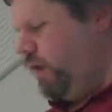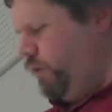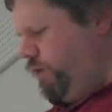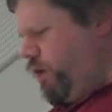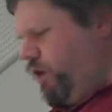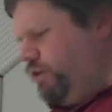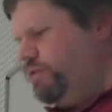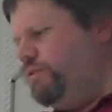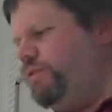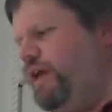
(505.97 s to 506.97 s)
We would all
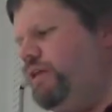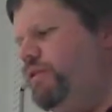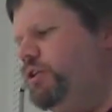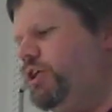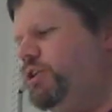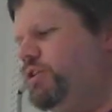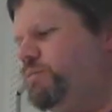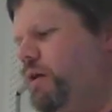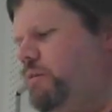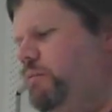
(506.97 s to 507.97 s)
think that judges
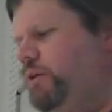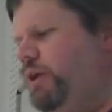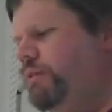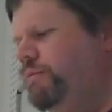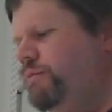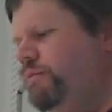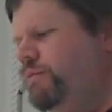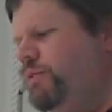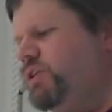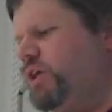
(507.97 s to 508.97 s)
are probably
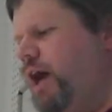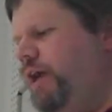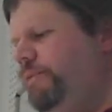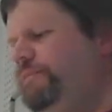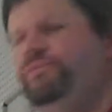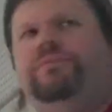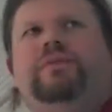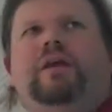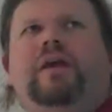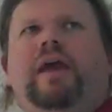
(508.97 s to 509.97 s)
this guy,
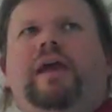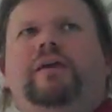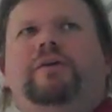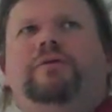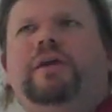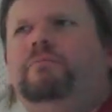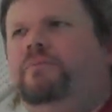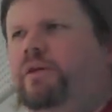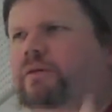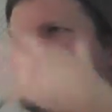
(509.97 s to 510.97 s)
hey, keep
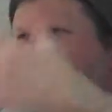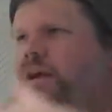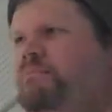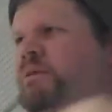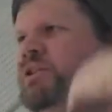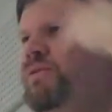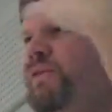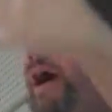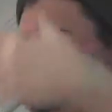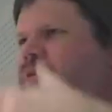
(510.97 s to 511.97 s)

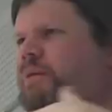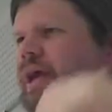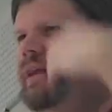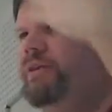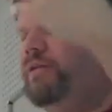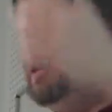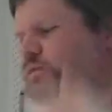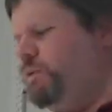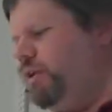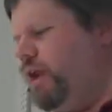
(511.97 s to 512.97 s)
mystifying debate and all
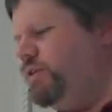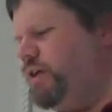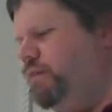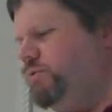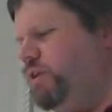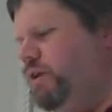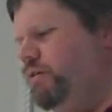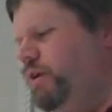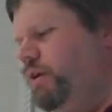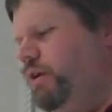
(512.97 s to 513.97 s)
this, but a lot of times
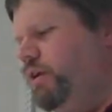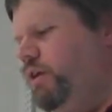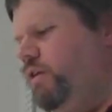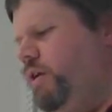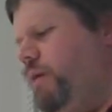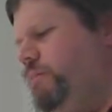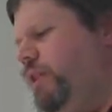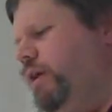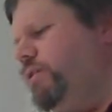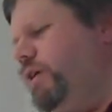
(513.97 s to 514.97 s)
they're, they might be
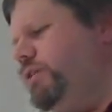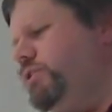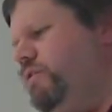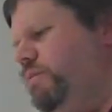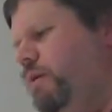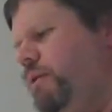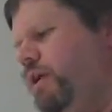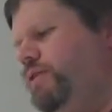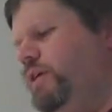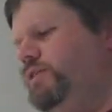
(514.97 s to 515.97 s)
like this or they might be
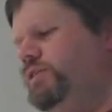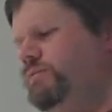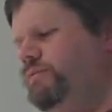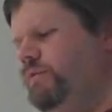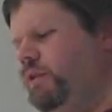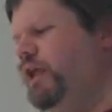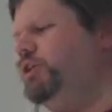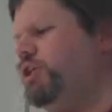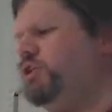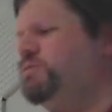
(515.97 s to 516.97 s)
like this. A lot
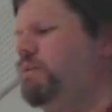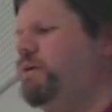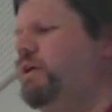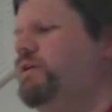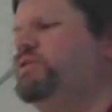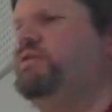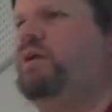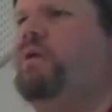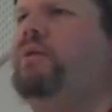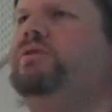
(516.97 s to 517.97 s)
of judges might be like this. They're
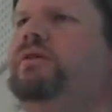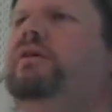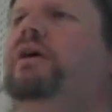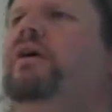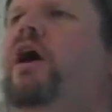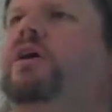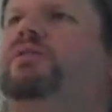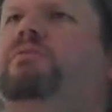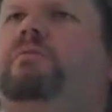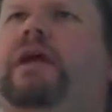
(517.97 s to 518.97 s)
well, I was an
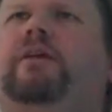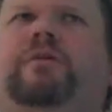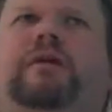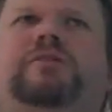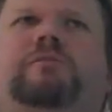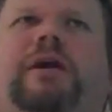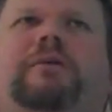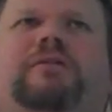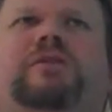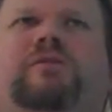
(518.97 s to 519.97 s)
awesome debater when I was a debater,
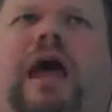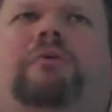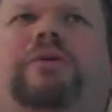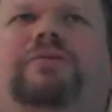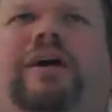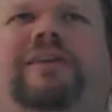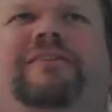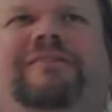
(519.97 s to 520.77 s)
and this is what I would have done.